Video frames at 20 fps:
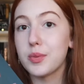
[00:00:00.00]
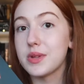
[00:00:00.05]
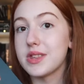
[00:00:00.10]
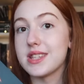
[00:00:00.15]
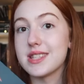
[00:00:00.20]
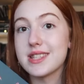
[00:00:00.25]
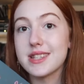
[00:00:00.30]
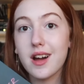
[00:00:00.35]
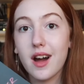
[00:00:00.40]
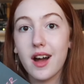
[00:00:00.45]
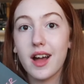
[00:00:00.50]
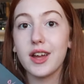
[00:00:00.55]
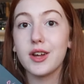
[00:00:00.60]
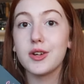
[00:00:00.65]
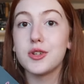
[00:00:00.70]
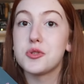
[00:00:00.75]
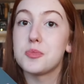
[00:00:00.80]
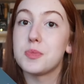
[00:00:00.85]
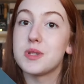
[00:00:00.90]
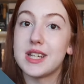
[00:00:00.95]
with this guy
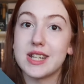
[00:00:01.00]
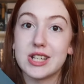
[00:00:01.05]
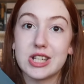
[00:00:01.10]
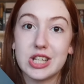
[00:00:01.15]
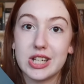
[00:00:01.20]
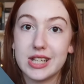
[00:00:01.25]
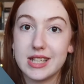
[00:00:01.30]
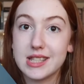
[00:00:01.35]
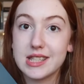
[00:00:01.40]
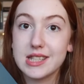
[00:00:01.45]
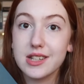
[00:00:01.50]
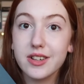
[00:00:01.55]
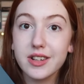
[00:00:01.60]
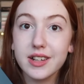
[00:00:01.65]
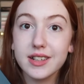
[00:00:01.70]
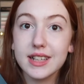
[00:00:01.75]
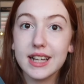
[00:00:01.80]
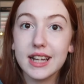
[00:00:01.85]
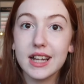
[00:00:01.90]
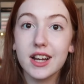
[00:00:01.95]
who's potentially a
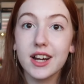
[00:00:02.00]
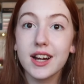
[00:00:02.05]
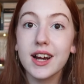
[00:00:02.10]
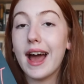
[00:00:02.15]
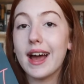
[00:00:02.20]
serial killer,